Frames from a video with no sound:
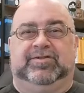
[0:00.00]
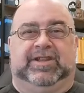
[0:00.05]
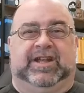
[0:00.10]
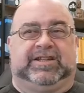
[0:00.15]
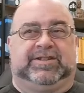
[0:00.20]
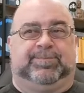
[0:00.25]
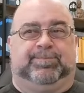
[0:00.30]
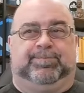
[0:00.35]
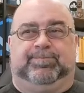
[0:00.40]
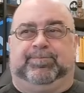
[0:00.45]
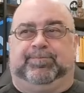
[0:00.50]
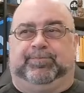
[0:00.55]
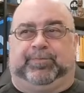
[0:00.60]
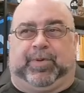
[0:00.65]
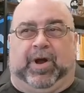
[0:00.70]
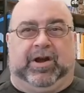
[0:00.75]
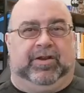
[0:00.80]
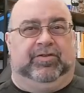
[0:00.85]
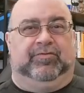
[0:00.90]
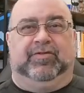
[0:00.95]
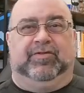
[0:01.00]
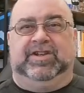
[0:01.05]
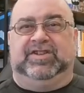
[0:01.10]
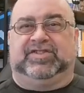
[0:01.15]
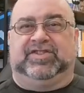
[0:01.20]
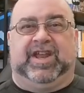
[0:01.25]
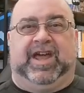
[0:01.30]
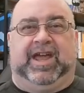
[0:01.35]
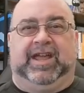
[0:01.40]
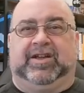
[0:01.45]
That's part of the
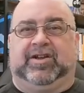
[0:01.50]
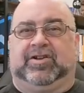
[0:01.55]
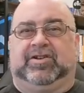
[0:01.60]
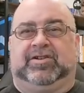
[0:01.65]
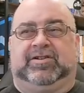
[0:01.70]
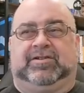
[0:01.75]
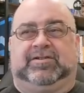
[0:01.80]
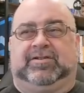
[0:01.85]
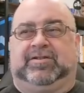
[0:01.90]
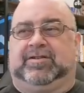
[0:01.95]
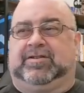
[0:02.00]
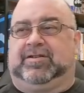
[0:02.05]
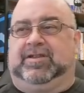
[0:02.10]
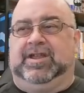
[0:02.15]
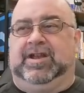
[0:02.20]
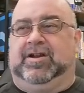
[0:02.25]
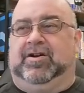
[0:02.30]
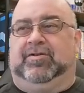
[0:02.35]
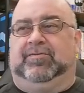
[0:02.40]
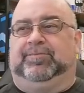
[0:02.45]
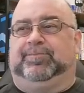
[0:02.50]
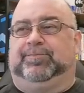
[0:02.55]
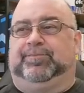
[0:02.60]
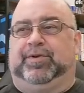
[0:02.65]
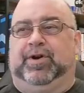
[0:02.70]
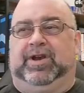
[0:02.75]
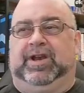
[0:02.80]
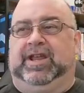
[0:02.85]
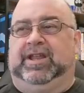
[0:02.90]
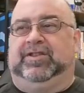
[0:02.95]
reason I,
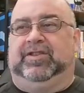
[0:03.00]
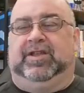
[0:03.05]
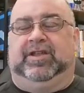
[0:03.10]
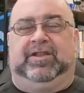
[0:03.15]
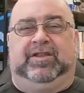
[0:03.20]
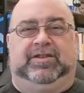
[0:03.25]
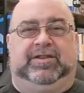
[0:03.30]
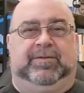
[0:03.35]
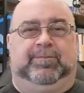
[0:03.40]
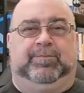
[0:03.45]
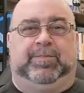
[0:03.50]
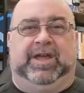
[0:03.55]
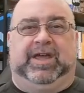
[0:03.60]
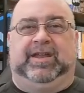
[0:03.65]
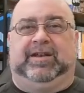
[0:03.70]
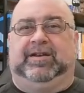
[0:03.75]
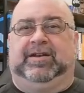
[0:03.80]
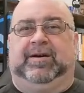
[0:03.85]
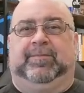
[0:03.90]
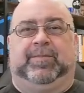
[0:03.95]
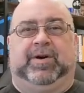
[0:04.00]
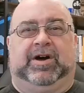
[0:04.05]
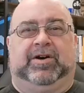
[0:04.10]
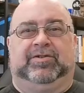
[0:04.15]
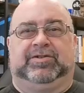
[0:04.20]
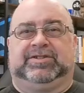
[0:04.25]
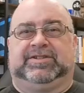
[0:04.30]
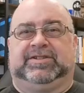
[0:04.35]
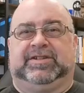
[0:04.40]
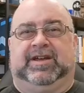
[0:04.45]
put in the bit
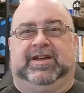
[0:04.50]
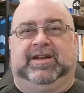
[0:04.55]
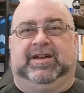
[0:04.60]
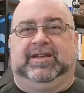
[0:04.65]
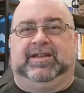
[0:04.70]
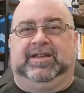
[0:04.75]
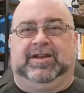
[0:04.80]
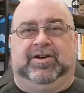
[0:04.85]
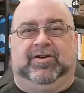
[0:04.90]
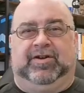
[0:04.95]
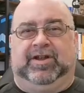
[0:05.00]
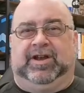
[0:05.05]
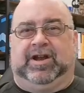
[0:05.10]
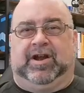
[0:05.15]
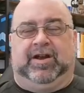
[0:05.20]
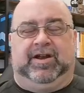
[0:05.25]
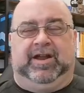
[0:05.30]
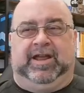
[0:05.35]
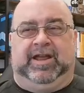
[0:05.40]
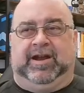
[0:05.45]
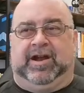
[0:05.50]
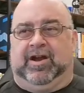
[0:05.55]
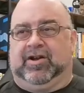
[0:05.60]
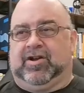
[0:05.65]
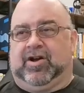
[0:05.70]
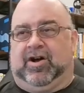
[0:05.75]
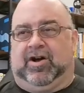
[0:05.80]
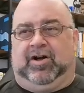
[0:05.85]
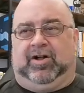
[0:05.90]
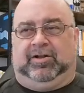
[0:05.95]
about, in our
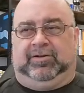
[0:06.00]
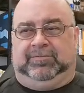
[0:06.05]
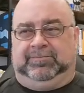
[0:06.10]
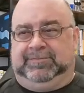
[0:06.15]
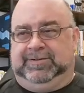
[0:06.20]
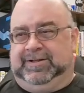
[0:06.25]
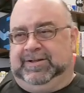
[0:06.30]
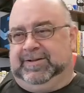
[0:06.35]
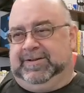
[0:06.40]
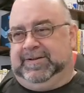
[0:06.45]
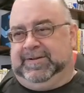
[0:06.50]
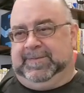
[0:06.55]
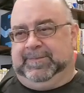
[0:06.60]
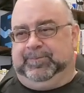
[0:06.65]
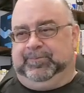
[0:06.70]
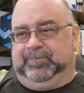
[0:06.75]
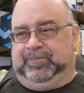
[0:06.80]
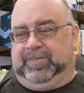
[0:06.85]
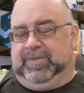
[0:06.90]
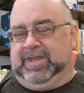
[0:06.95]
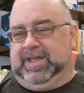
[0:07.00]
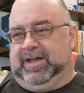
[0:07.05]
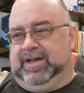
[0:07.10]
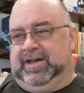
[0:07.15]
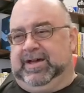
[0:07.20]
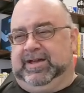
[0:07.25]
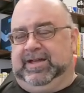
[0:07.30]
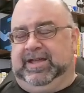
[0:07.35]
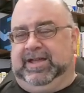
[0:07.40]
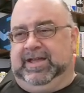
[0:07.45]
call,
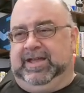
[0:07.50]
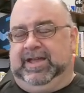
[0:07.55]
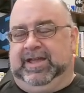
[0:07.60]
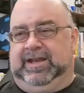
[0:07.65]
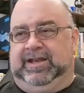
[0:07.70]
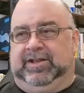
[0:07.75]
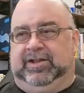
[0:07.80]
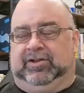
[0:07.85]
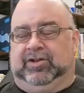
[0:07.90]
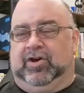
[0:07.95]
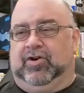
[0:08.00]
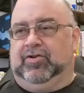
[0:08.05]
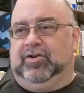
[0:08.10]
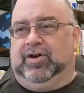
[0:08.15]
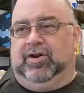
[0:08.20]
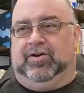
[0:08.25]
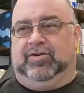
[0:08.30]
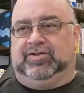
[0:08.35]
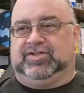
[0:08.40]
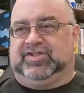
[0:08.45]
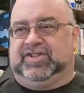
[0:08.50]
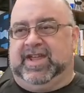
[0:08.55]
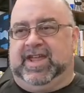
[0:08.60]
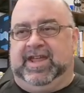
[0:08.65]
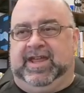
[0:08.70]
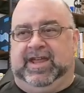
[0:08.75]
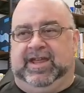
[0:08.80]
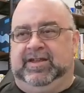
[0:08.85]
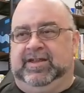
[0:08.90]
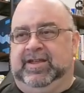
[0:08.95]
in the logo
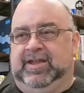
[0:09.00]
saying,